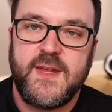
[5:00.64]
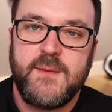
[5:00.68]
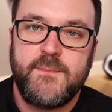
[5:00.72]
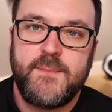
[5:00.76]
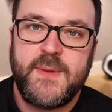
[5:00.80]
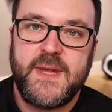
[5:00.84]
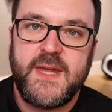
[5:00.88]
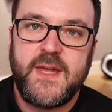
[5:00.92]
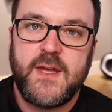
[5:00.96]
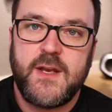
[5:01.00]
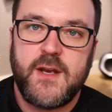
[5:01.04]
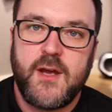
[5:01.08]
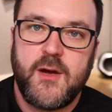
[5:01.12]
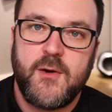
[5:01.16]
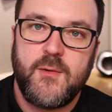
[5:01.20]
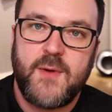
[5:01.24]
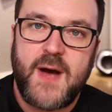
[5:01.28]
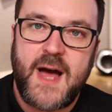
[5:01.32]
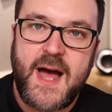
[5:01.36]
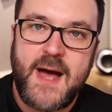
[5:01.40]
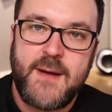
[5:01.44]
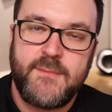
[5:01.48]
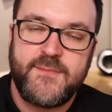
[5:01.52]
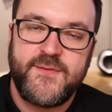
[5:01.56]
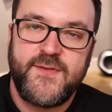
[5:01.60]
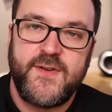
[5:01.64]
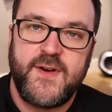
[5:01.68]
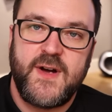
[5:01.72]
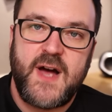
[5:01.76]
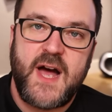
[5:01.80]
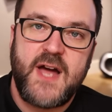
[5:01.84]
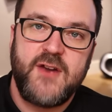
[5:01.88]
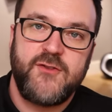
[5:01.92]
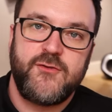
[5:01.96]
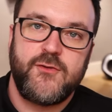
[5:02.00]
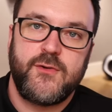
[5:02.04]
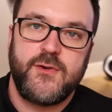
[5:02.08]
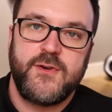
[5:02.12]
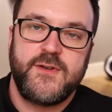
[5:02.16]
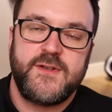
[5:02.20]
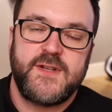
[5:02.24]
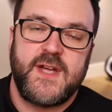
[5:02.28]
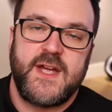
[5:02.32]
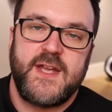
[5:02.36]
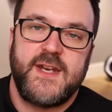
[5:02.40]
the B&O app for Android